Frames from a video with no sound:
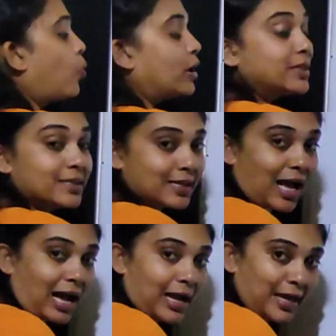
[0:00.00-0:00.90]
What is
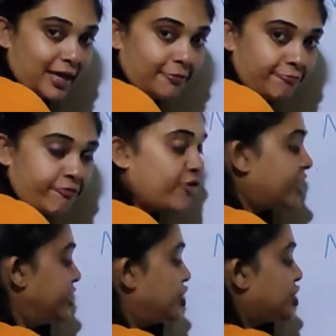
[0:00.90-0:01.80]
I in
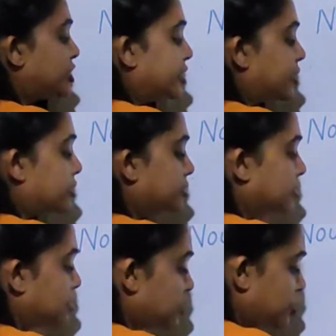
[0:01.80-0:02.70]
French? It's
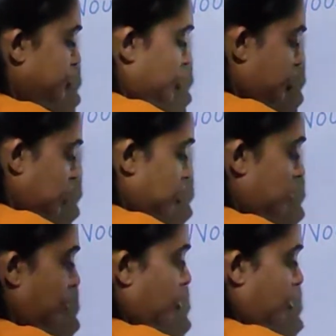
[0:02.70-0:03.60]

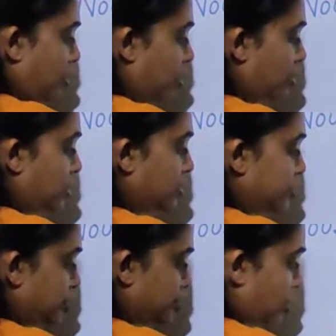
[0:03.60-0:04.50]
je or
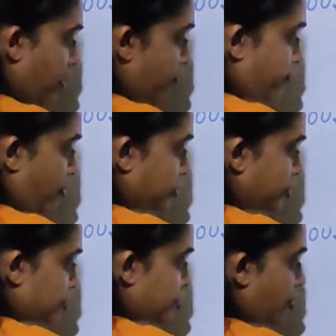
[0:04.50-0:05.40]
je
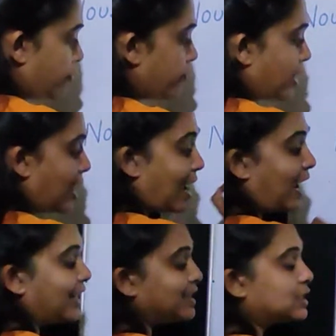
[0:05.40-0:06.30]
apostrophe,
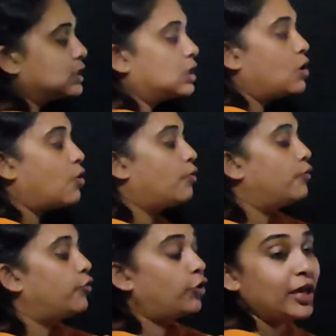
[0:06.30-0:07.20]
and
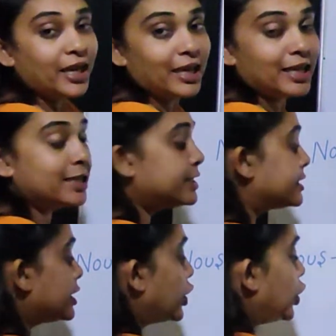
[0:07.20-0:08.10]
we
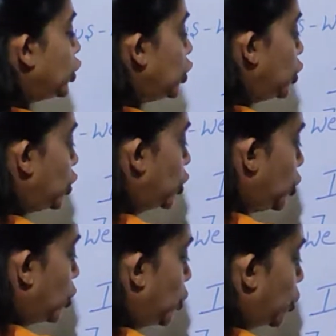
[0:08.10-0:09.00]
is
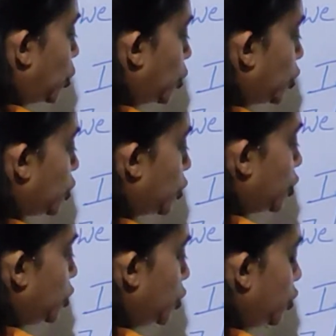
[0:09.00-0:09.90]
nous.
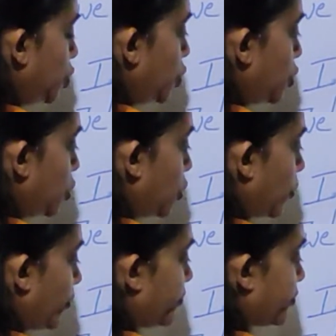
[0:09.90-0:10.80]
Nous.